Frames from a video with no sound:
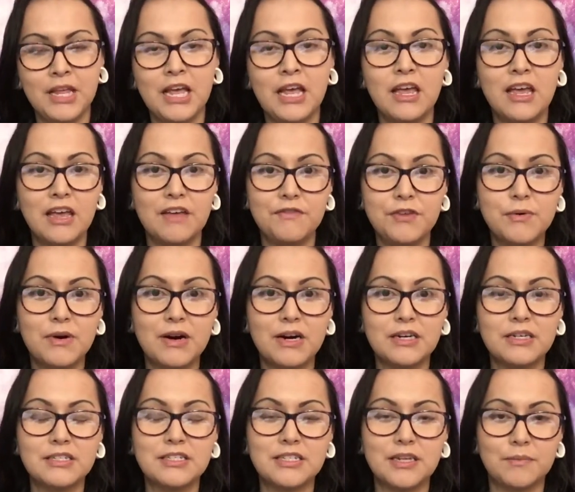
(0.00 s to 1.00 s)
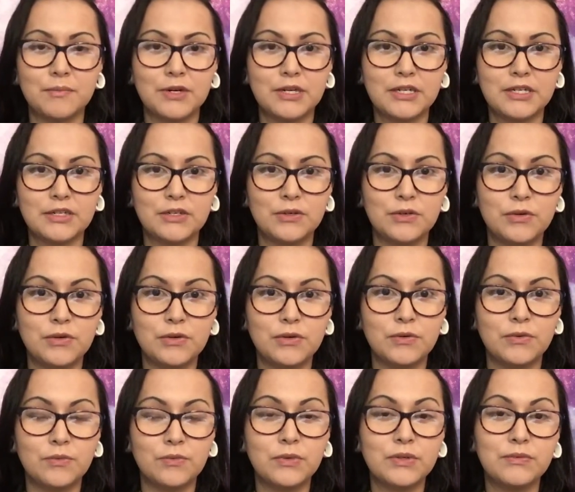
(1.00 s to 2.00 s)
If you are someone
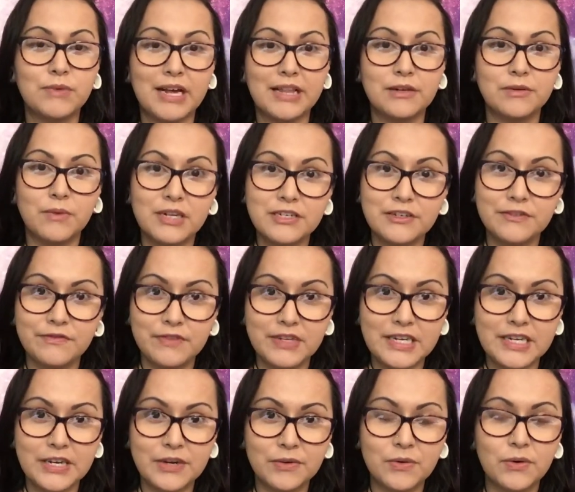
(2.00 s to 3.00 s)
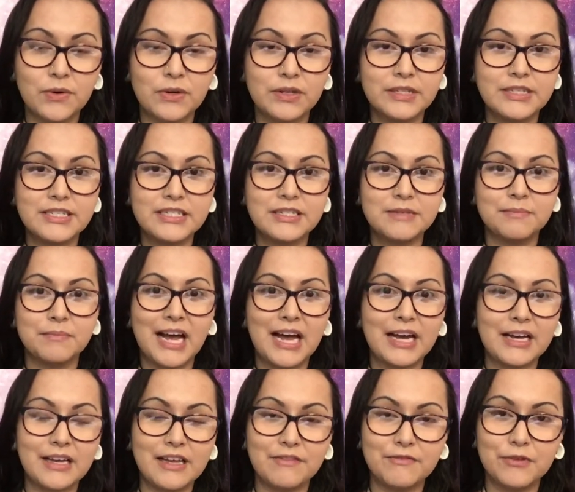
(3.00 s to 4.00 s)
who would rather watch a video or listen
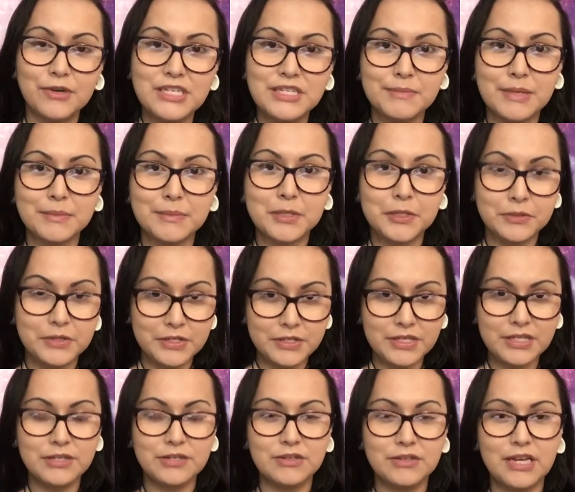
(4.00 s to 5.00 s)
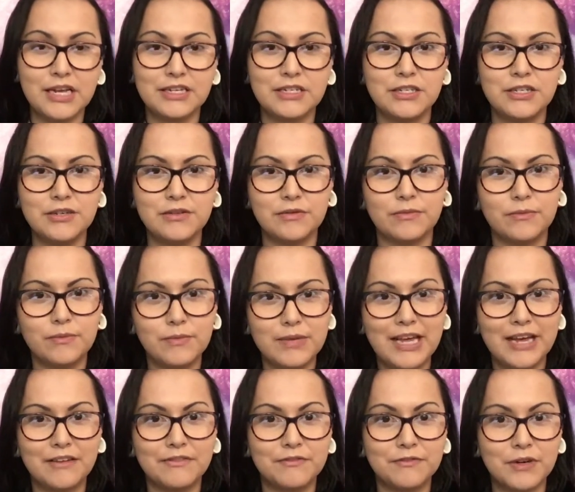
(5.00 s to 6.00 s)
back a voice memo, you can do that too. We
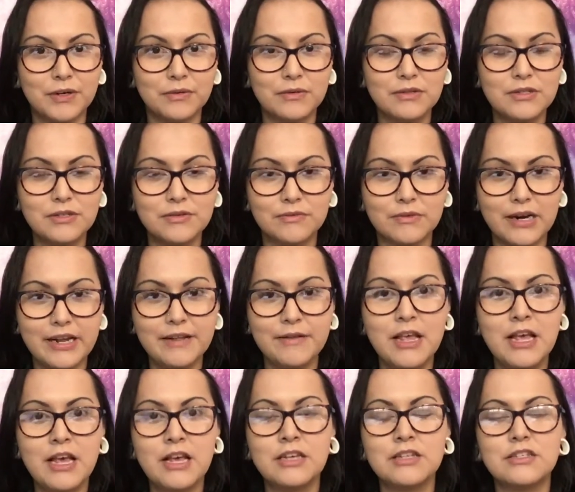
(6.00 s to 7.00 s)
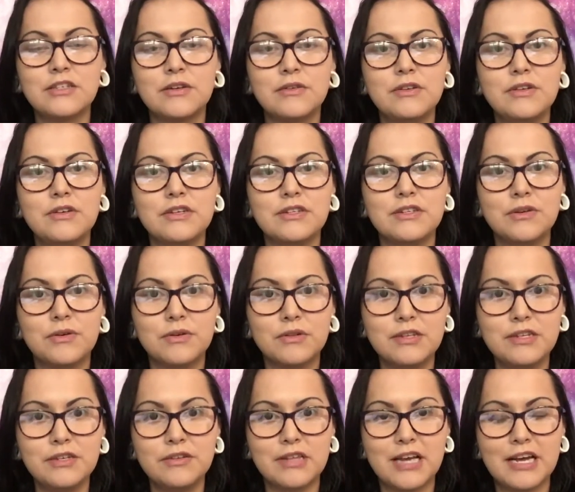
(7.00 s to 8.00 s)
have phones, right? So you can
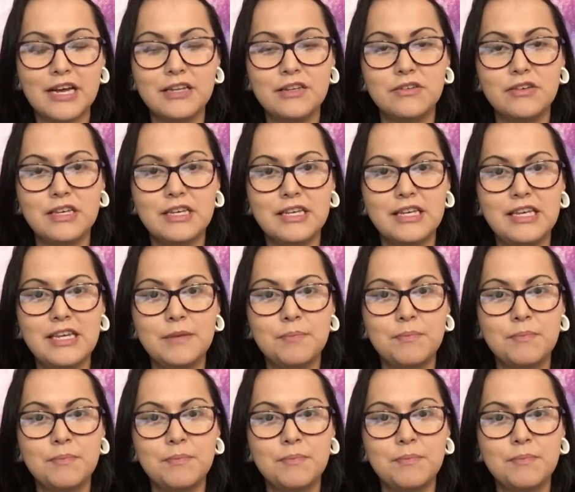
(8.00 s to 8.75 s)
totally do that. You can keep